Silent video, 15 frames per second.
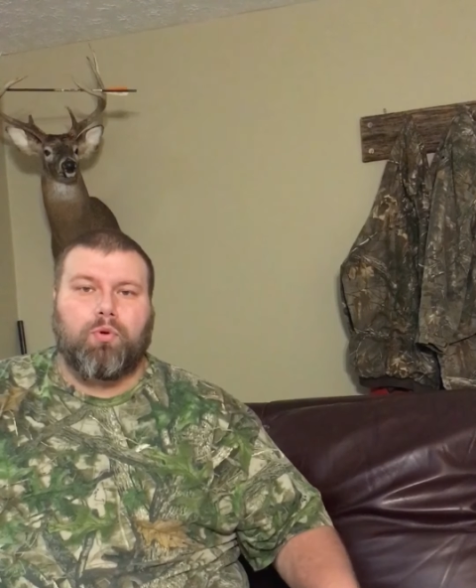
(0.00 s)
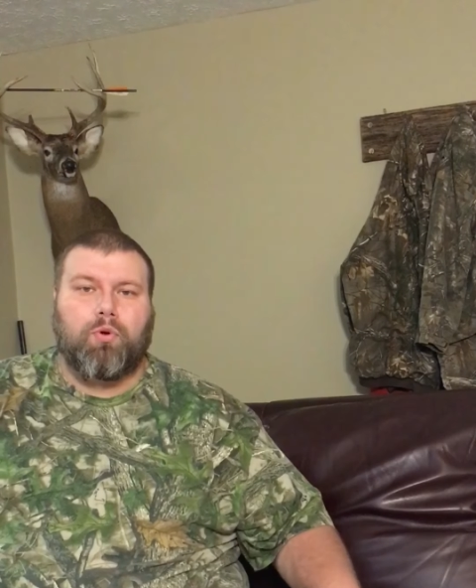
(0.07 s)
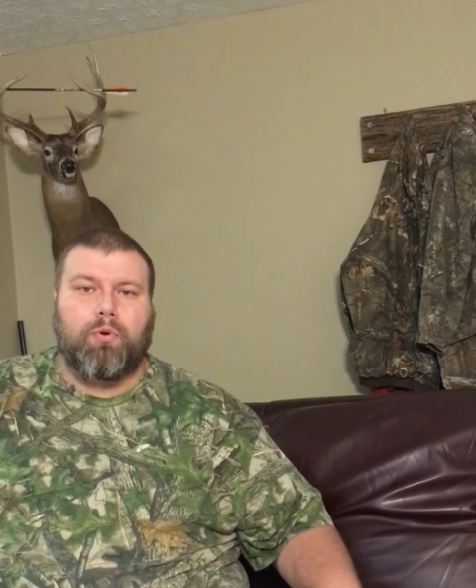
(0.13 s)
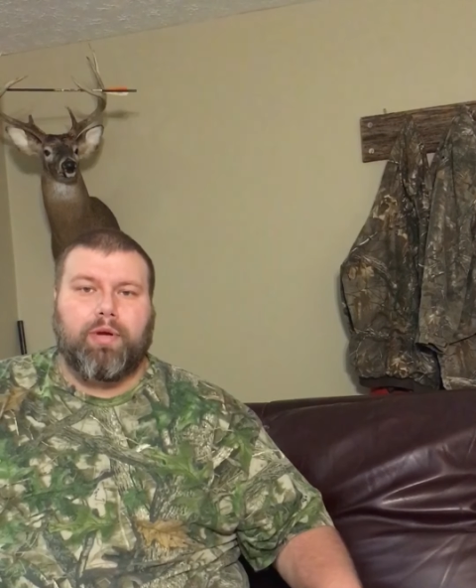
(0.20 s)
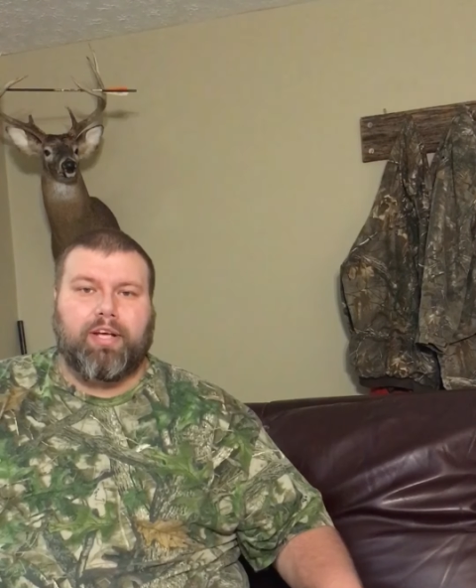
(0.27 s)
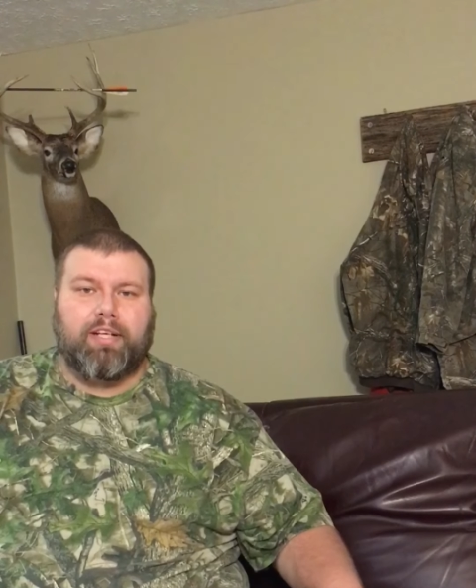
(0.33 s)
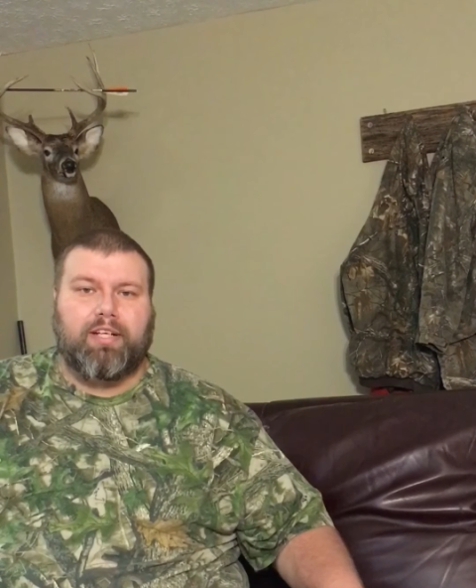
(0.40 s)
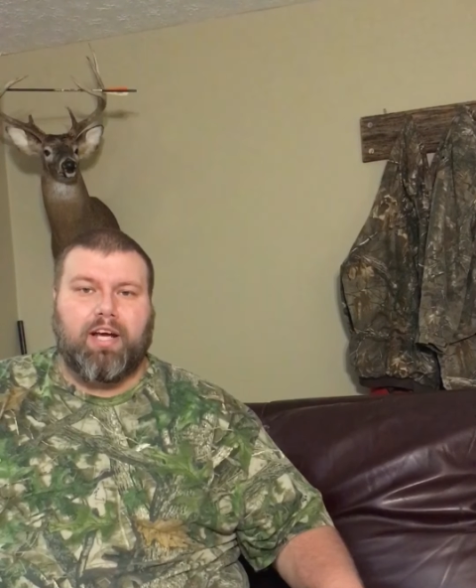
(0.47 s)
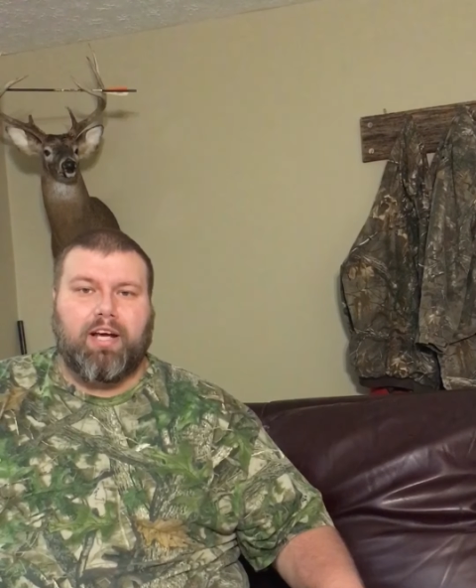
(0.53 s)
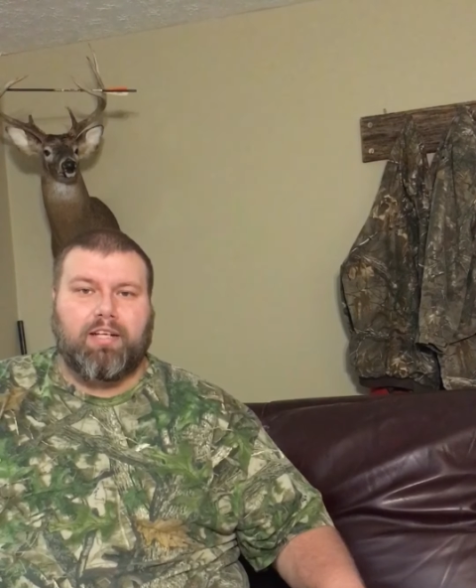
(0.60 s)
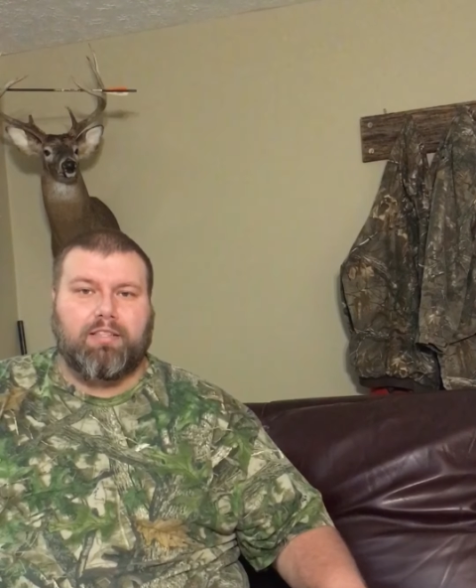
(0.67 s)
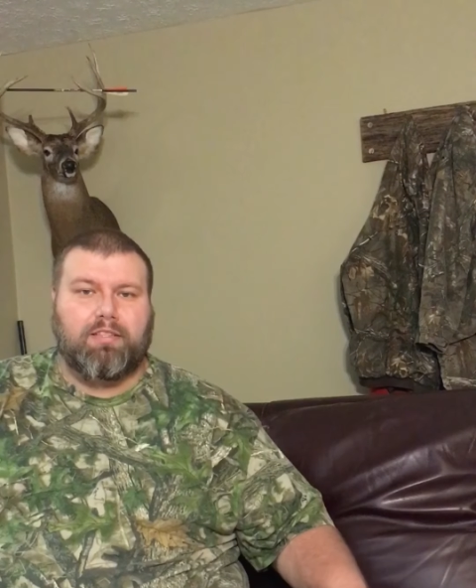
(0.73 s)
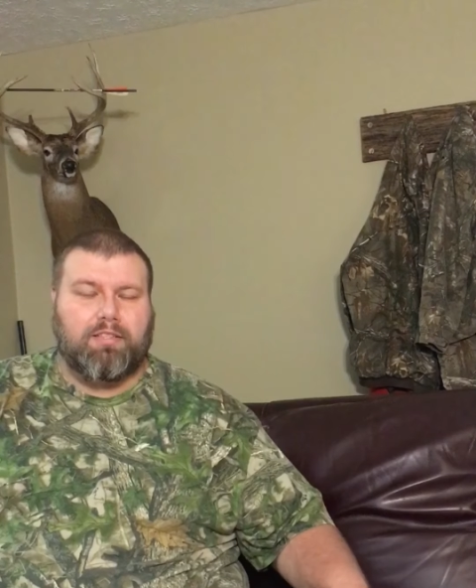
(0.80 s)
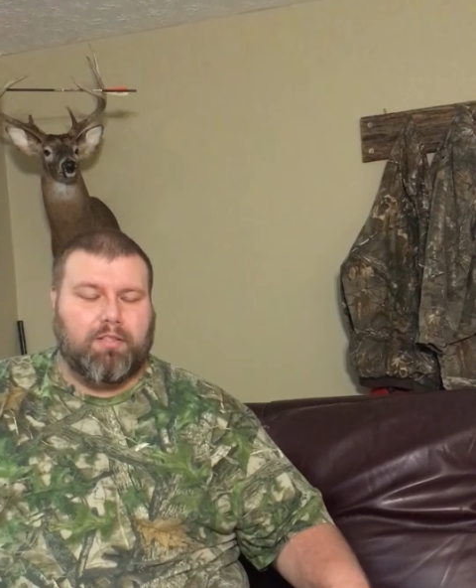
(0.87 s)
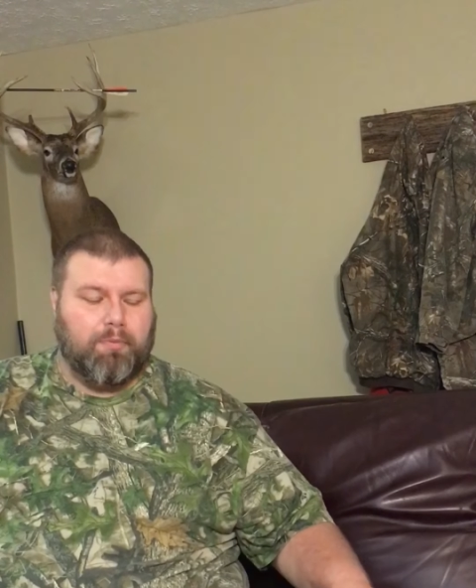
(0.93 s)
quick
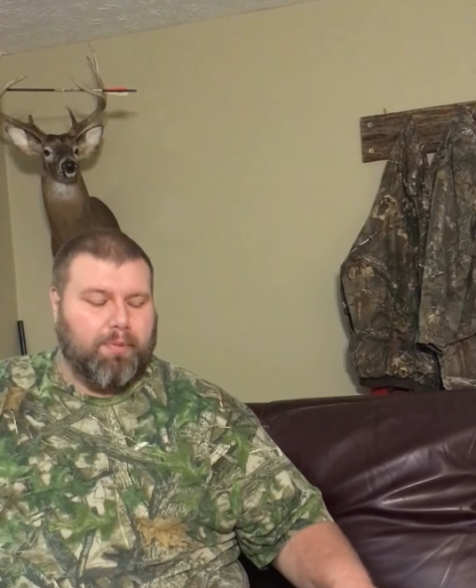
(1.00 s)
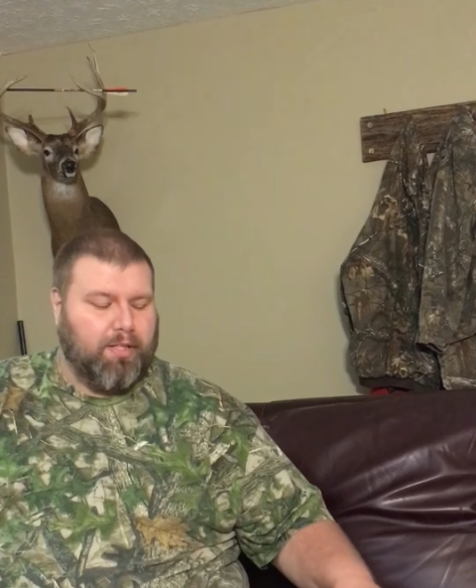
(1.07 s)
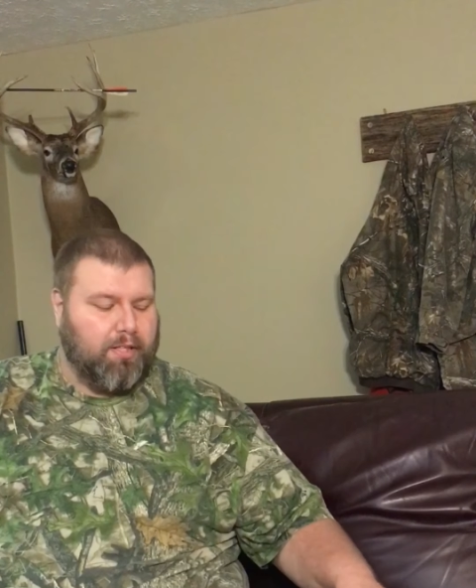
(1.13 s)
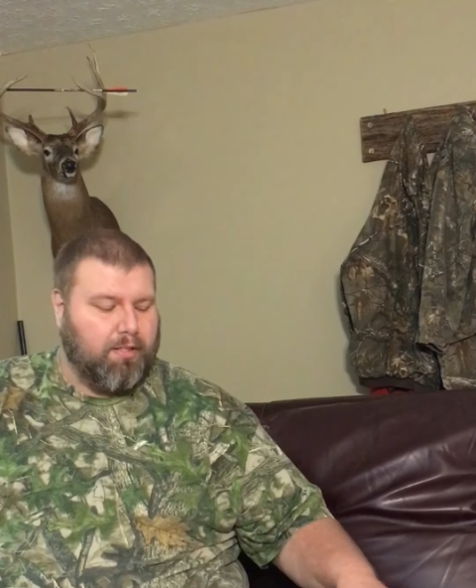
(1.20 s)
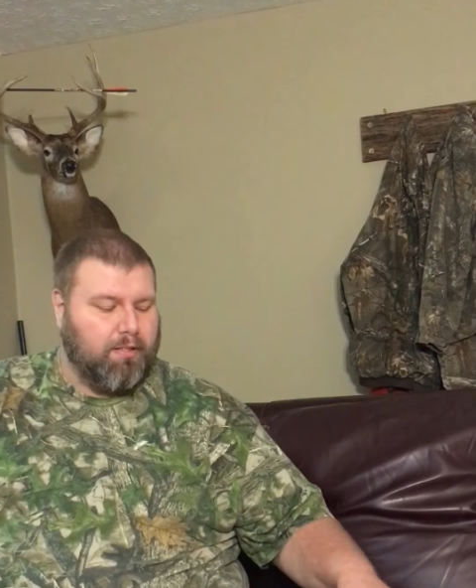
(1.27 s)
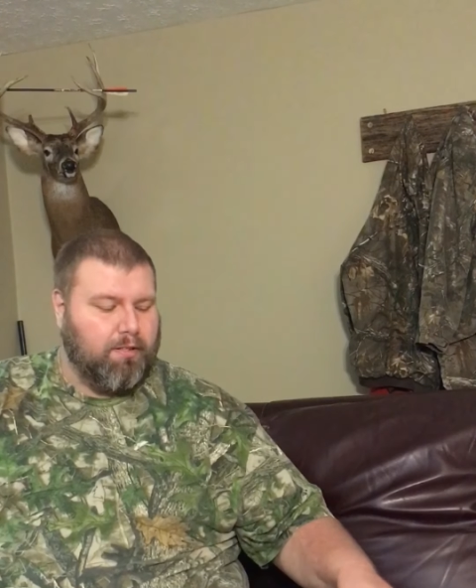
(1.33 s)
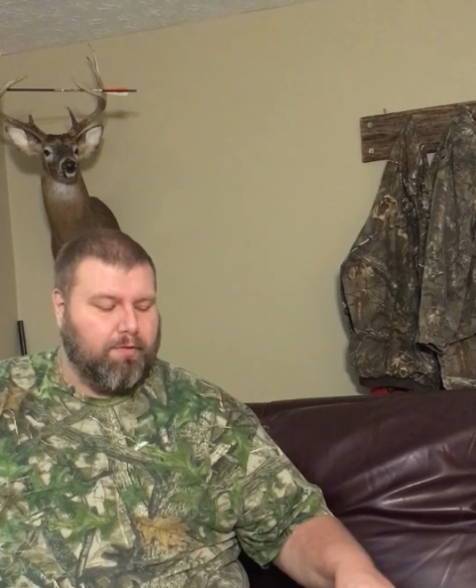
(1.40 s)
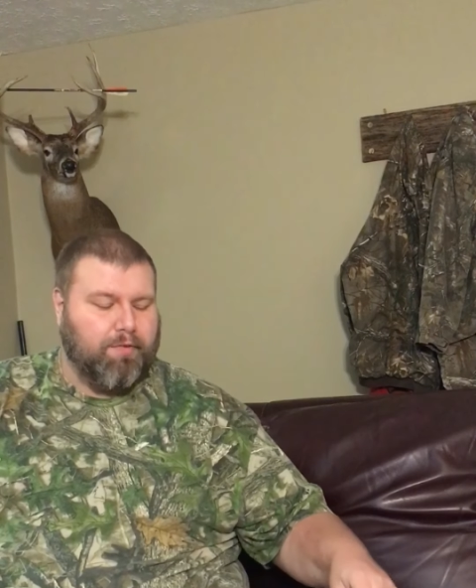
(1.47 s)
knots that'll be